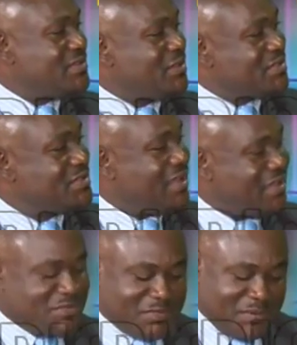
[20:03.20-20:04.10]
not uh,
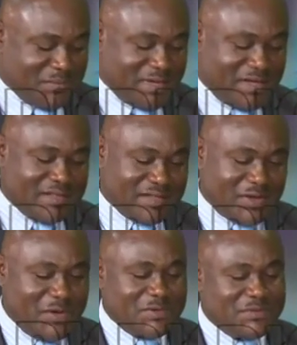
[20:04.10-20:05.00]
jump uh, the
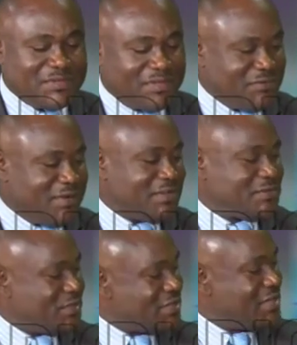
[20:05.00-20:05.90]
guns, even as
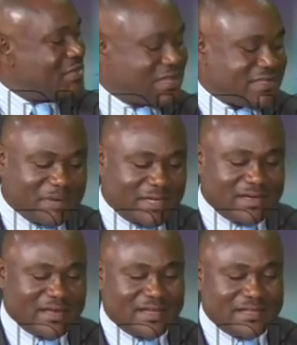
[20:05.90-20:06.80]
we try to explain
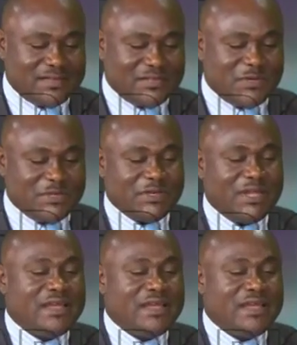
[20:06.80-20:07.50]
uh, the situation.